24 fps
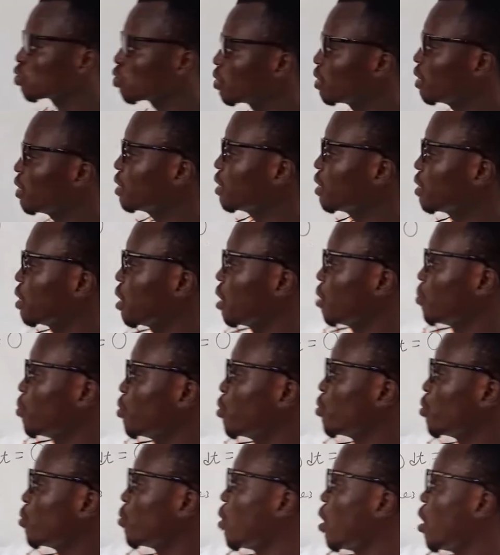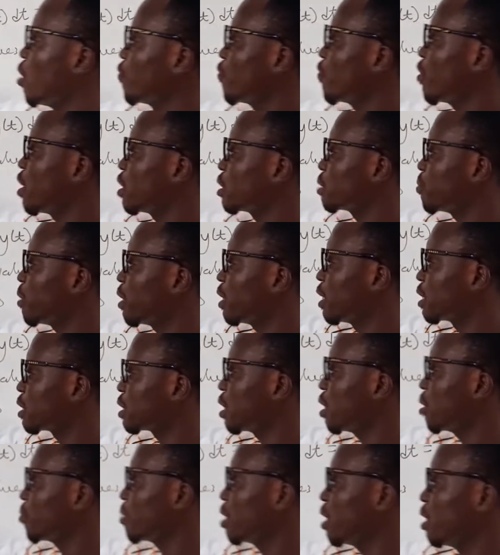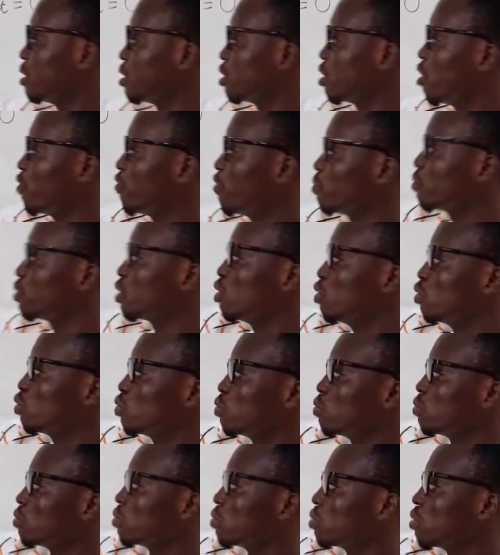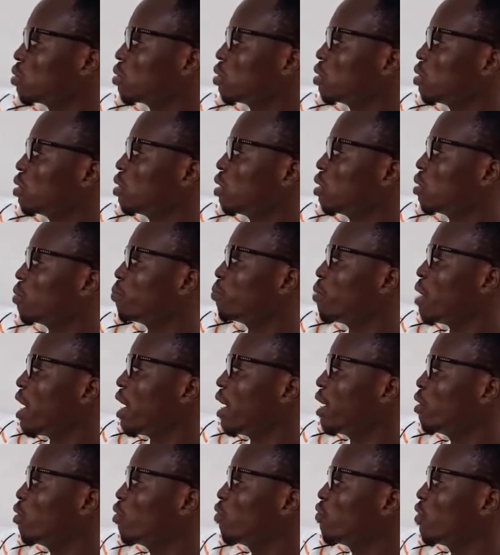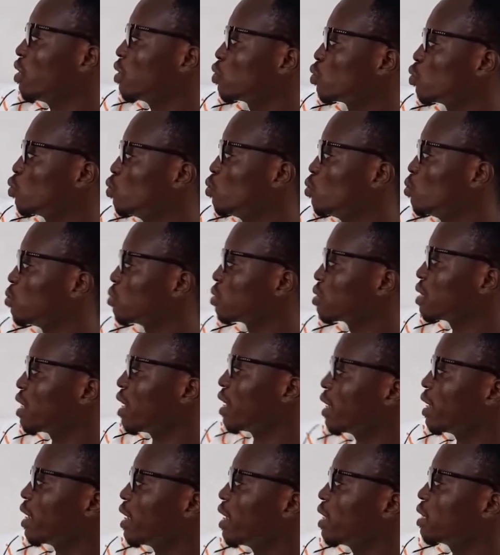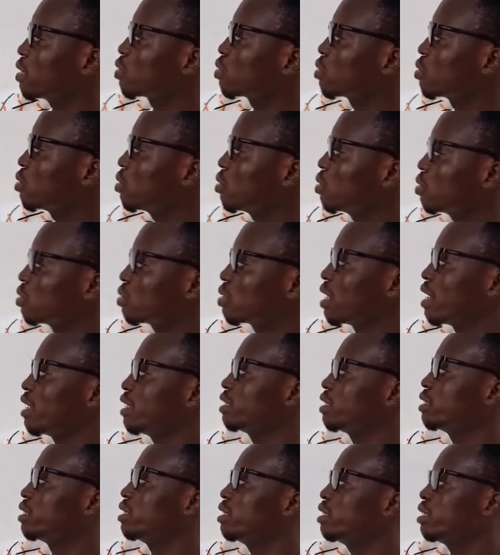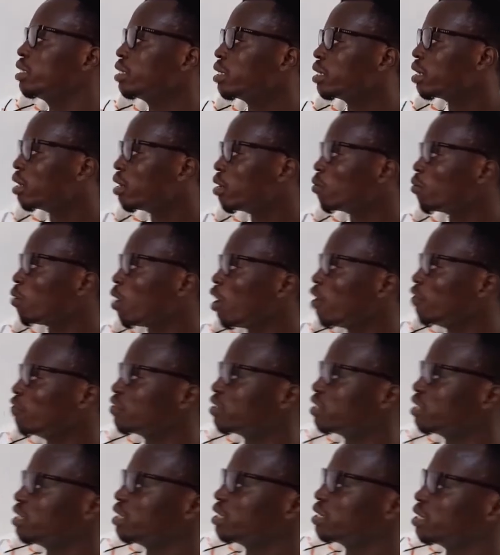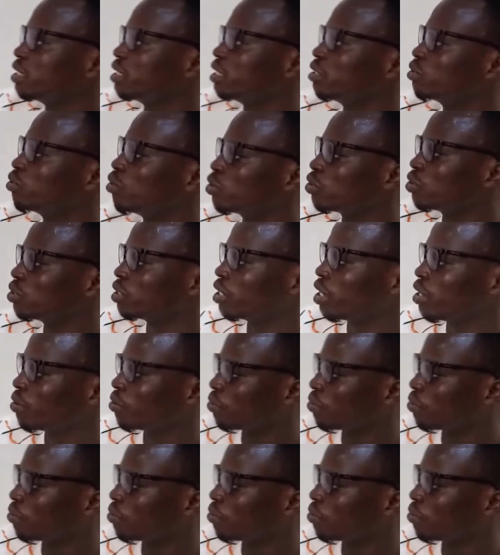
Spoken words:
in this example, y of s minus lambda integral from 0 to pi over 2 sine s sine t, y of t dt equal to 0.